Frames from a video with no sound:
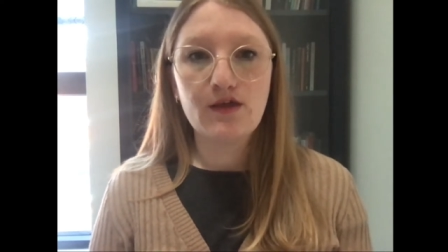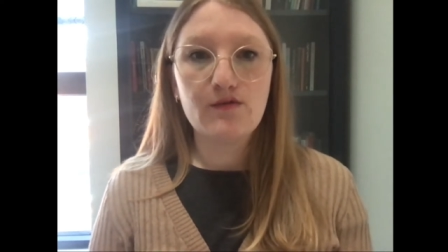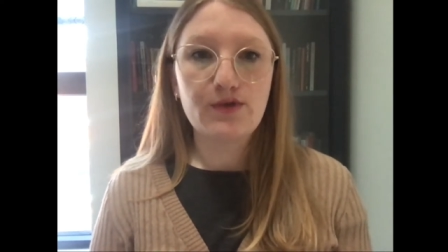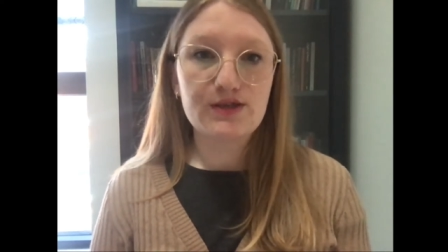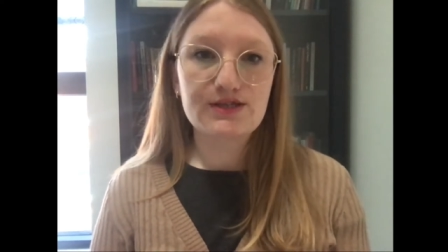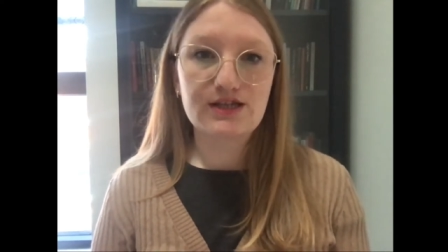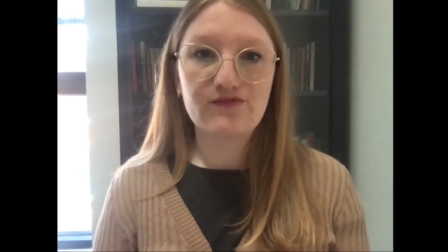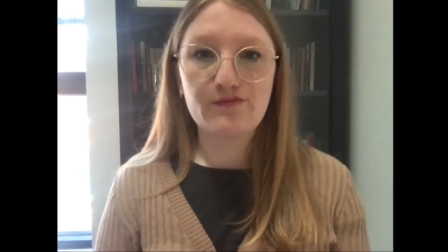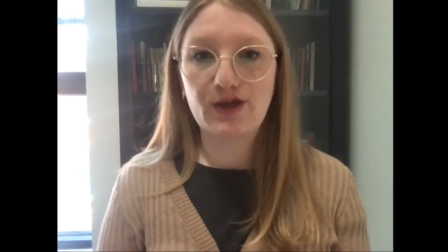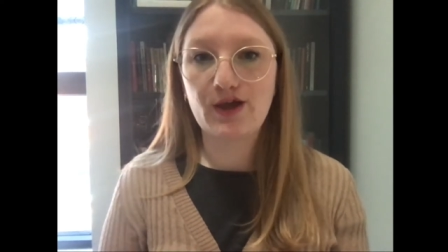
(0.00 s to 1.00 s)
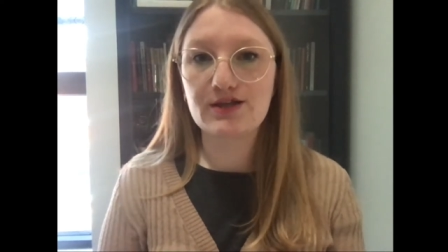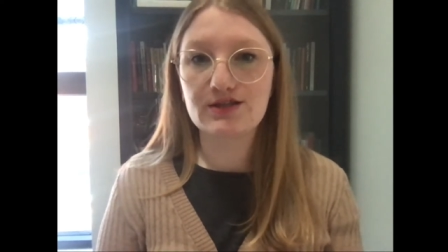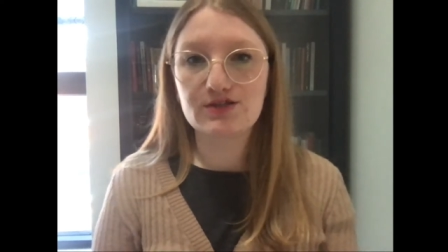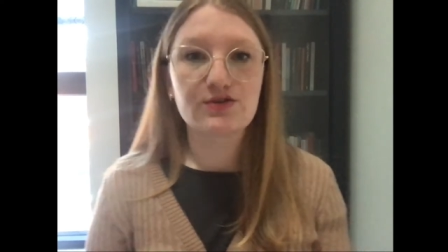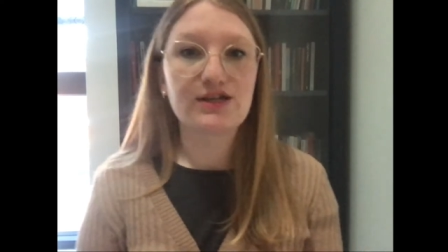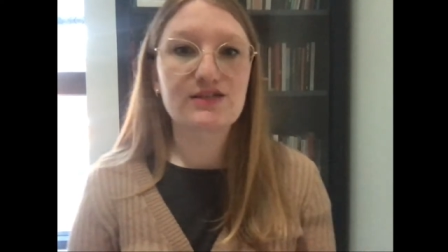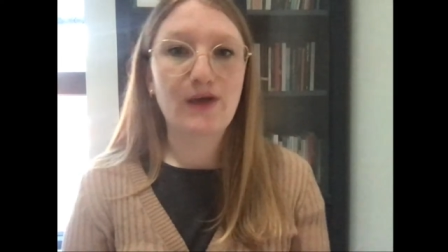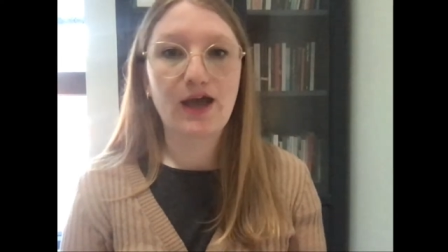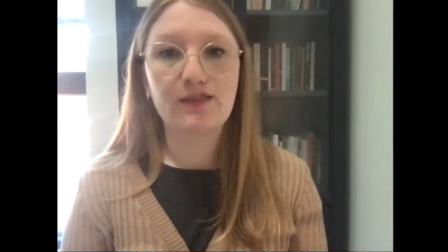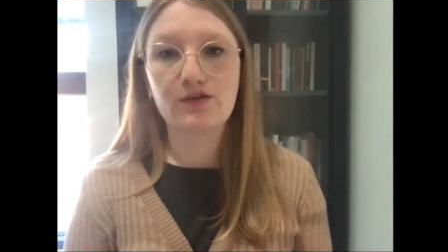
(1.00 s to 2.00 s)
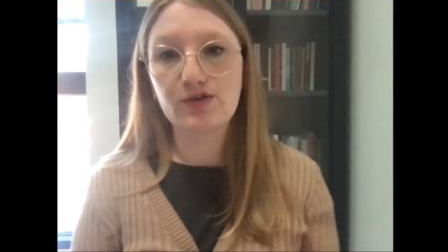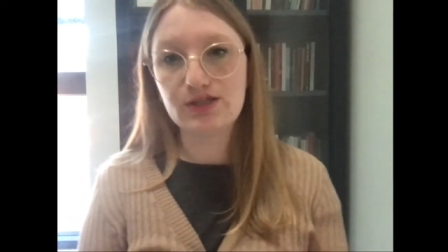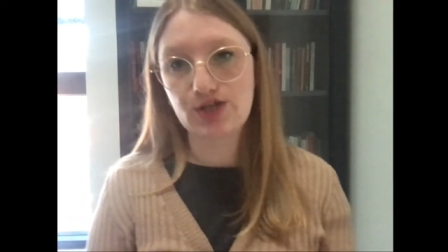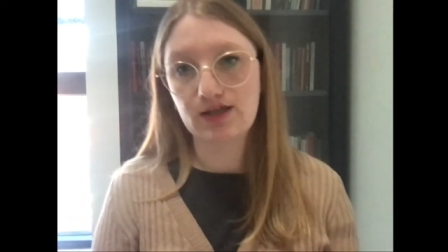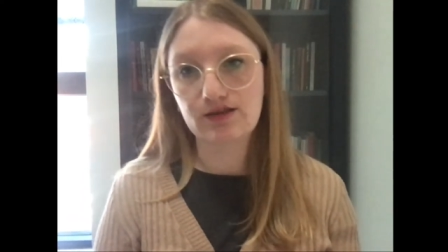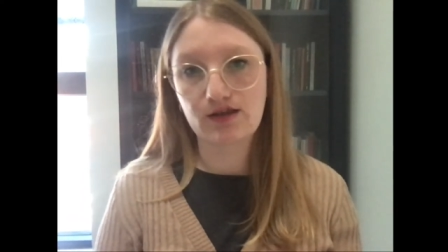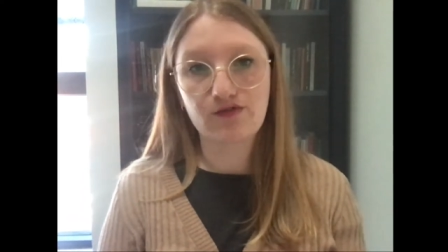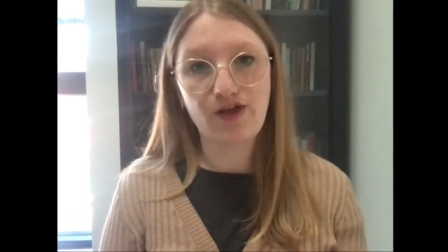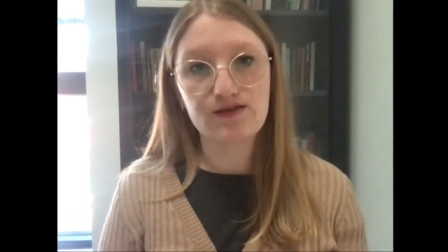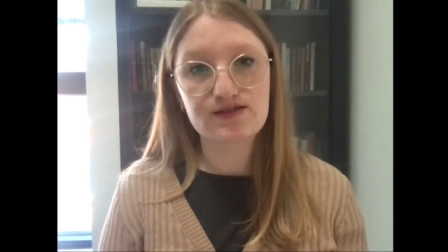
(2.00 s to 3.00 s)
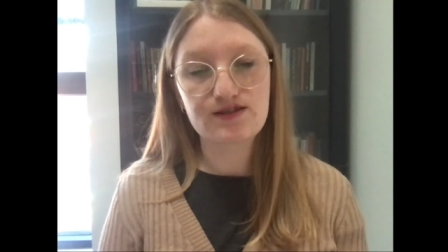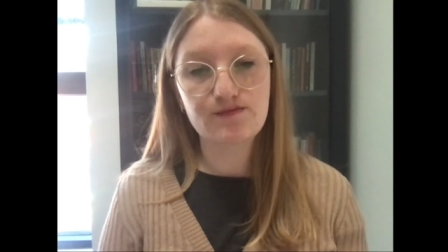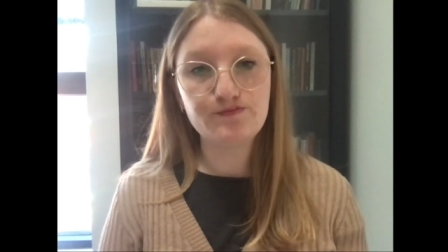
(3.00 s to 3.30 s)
Birds can even be heard in the trees behind the green chain link fence,